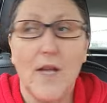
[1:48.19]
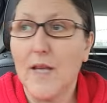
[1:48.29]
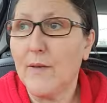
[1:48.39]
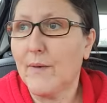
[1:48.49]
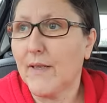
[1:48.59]

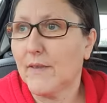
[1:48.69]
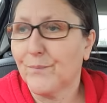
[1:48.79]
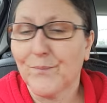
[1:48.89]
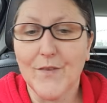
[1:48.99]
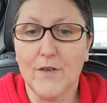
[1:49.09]
Anyway,
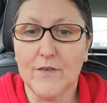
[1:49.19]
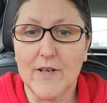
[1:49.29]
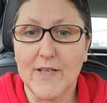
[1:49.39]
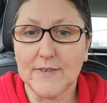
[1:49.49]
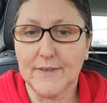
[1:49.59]

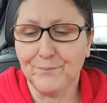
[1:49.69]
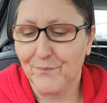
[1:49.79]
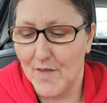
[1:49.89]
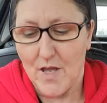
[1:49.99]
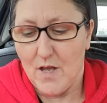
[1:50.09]
overreacting.
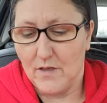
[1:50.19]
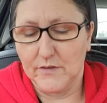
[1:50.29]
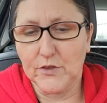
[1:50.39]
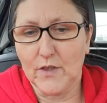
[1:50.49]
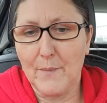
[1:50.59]

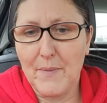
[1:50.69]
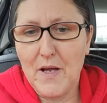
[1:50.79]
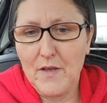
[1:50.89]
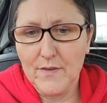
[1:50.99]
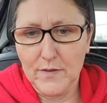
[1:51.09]
So that
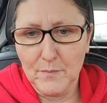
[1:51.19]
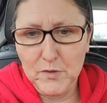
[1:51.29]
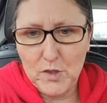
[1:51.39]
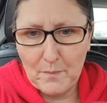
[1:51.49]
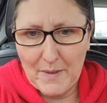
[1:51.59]
part, the
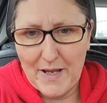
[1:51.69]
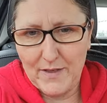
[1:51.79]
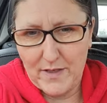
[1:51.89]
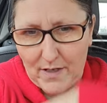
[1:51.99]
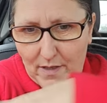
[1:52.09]
muscle part
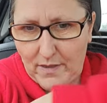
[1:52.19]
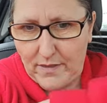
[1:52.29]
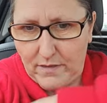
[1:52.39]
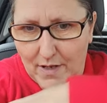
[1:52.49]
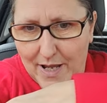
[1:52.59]
of your
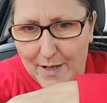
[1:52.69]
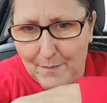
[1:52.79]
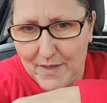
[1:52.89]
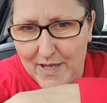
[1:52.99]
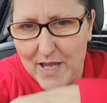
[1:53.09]

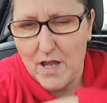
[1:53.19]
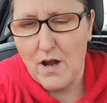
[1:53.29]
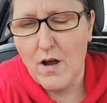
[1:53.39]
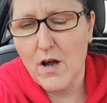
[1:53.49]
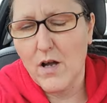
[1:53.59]
arm there,
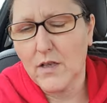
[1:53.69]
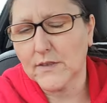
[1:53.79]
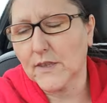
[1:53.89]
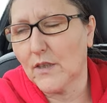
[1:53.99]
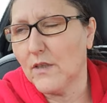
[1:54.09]
oh,
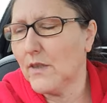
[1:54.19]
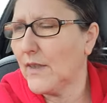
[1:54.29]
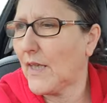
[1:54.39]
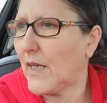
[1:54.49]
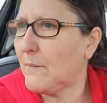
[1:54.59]
it's
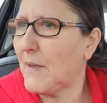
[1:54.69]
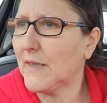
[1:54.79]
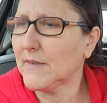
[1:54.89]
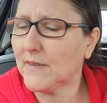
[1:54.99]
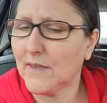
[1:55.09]
hurting like
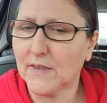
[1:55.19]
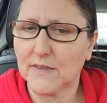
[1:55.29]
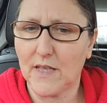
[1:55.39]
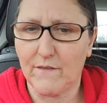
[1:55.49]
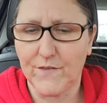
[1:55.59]
mad. And then
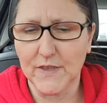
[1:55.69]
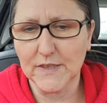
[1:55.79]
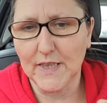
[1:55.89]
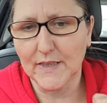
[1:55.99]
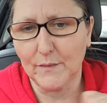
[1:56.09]
it feels
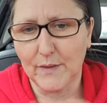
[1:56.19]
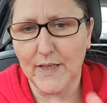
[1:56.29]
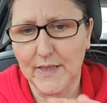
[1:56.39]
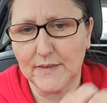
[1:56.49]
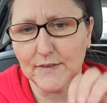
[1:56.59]
like I'm
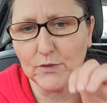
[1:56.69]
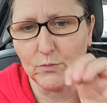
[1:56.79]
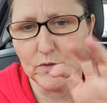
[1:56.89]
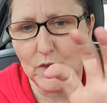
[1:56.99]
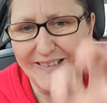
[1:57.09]
getting...
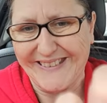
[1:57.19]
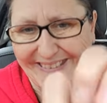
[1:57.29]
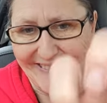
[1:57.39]
Someone's going...